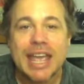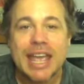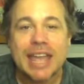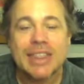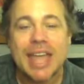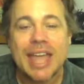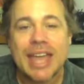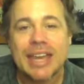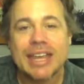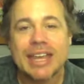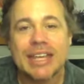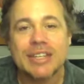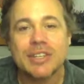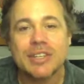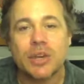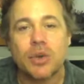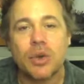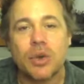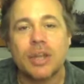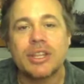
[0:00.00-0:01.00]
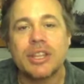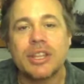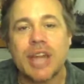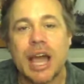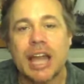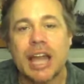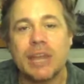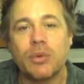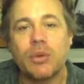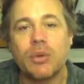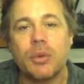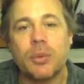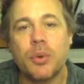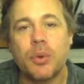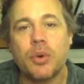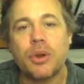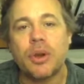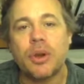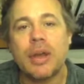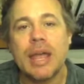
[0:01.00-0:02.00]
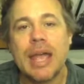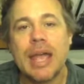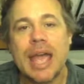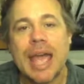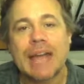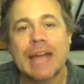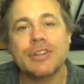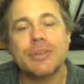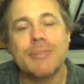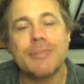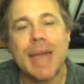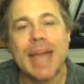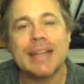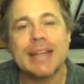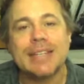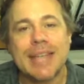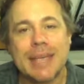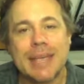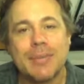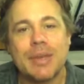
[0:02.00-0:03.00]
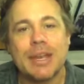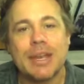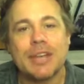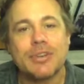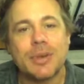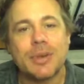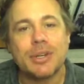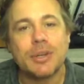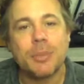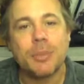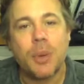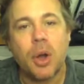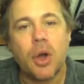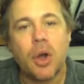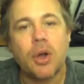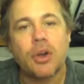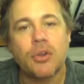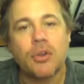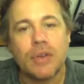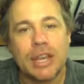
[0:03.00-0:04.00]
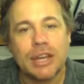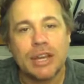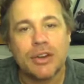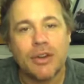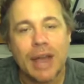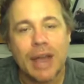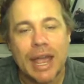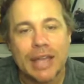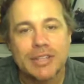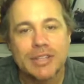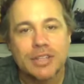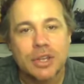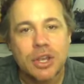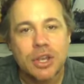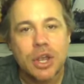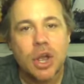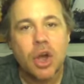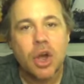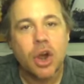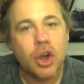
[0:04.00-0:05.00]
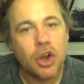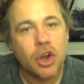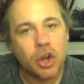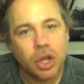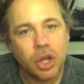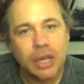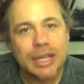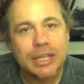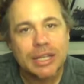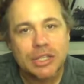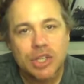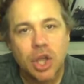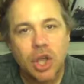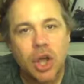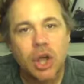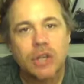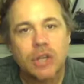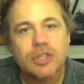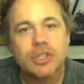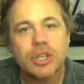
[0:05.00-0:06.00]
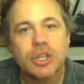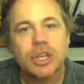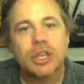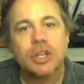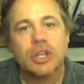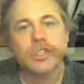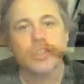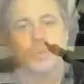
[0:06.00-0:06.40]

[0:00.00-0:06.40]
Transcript: and that is, according to The Hollywood Reporter, actor Matt Damon and director Paul Greengrass are early in talks to